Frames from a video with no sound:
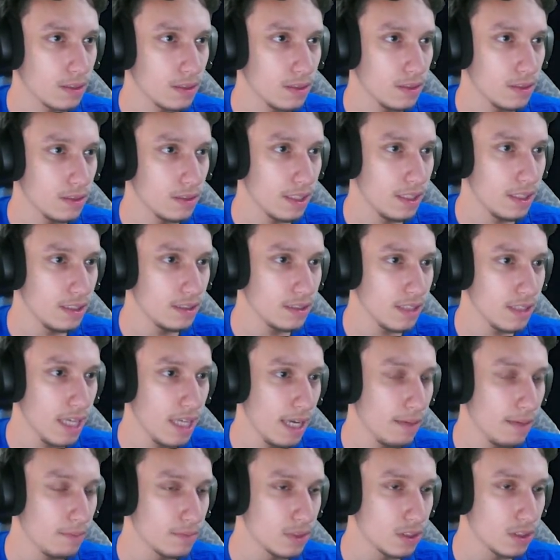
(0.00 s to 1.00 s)
This
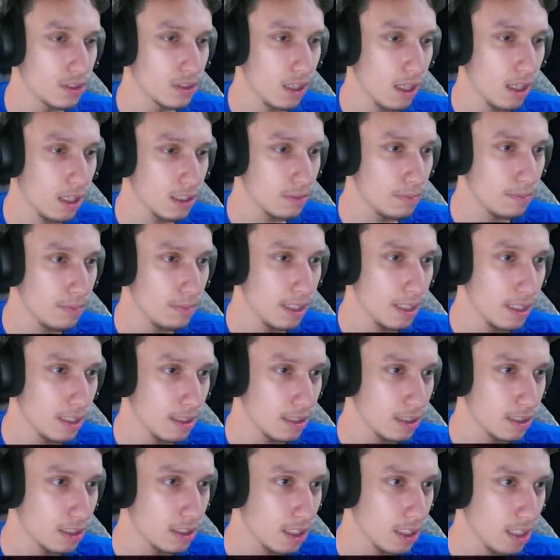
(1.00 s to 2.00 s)
game just loves beating
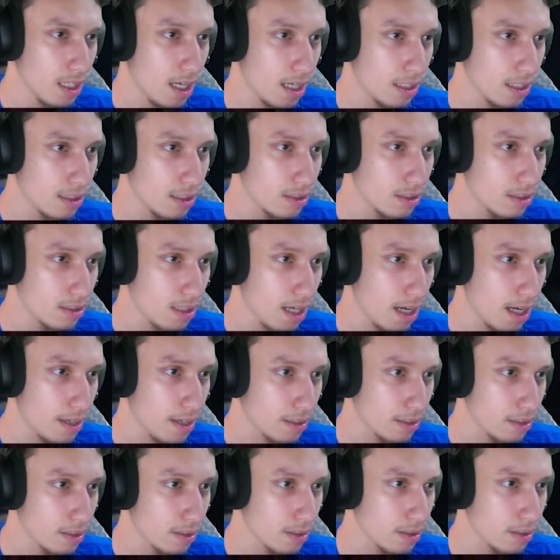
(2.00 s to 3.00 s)
the shit out of this
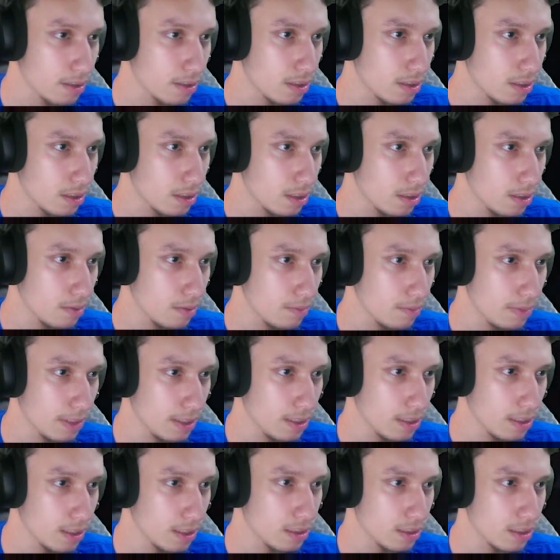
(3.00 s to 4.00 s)
character
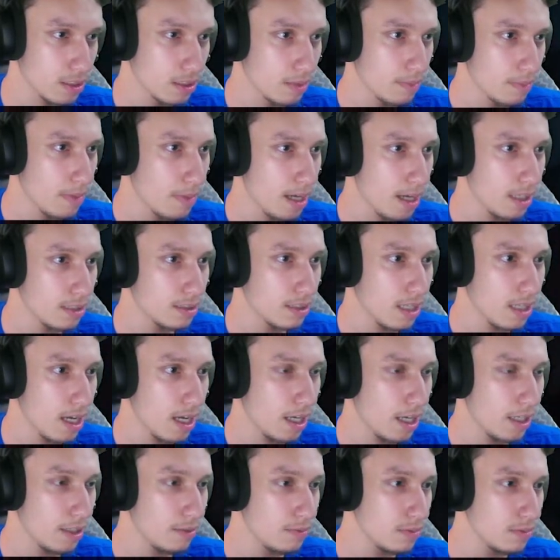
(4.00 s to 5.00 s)
because the amount of
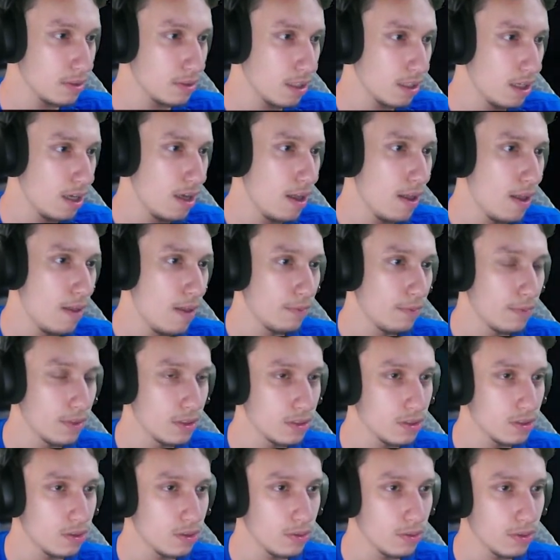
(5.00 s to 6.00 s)
times this
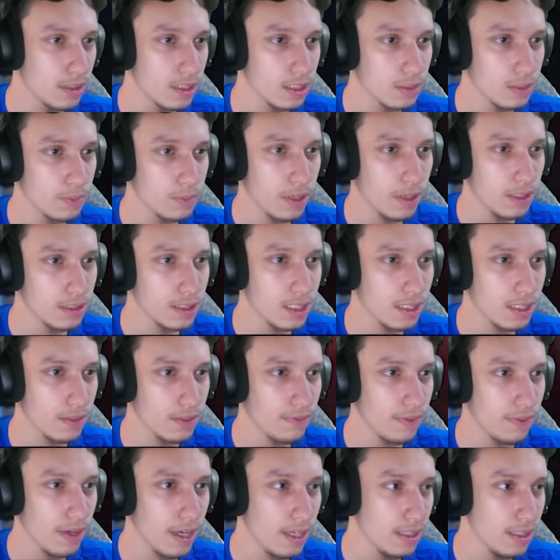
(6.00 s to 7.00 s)
dude gets punched in the
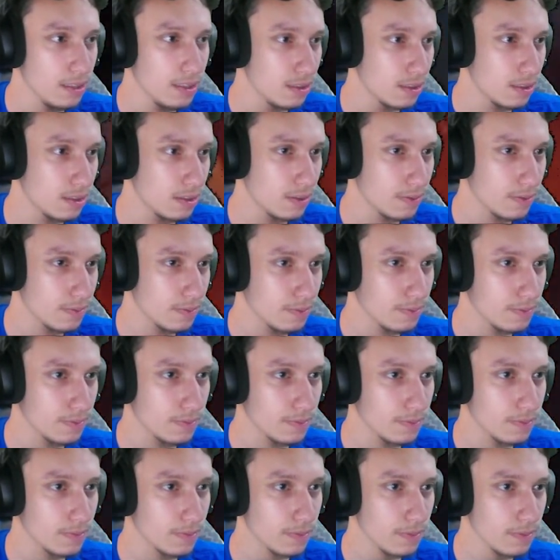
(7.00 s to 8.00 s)
face.
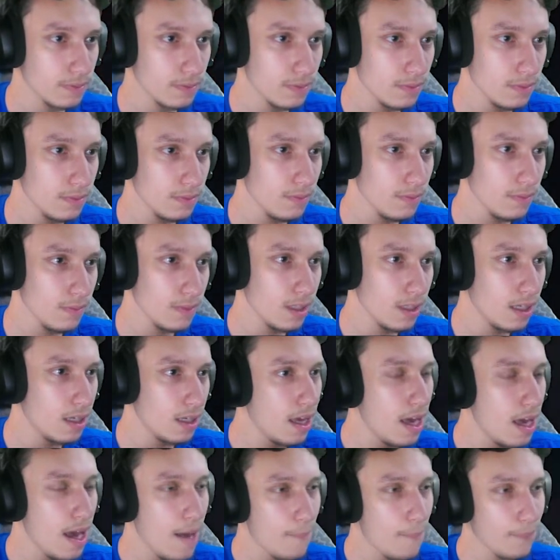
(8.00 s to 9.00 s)

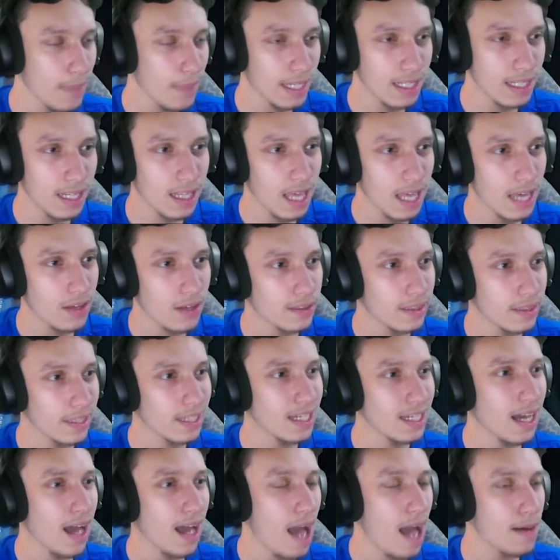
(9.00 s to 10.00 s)
I'm not gonna lie, I
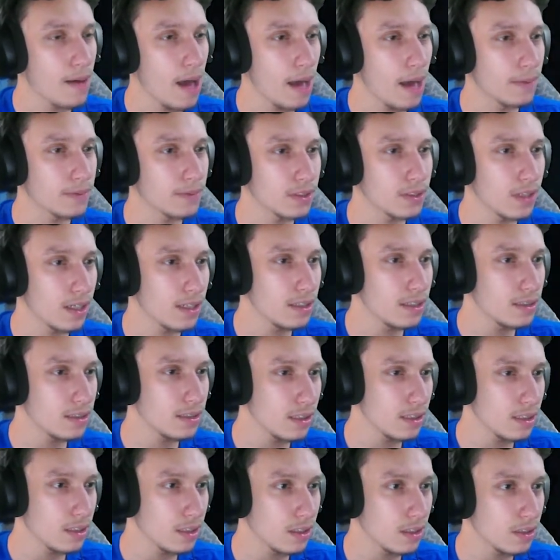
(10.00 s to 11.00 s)
think I, I I'm starting to,
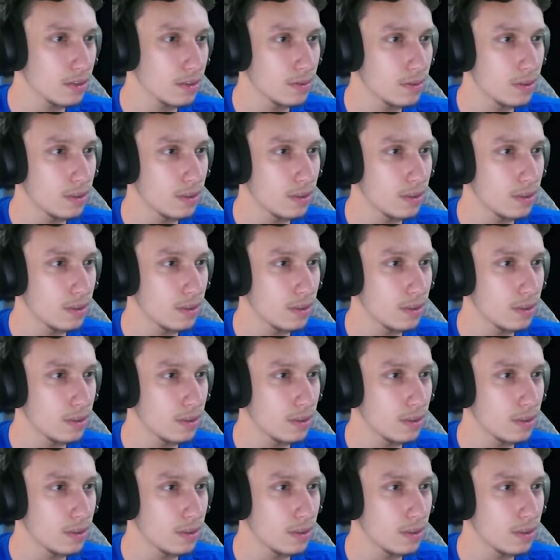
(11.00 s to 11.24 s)
you know,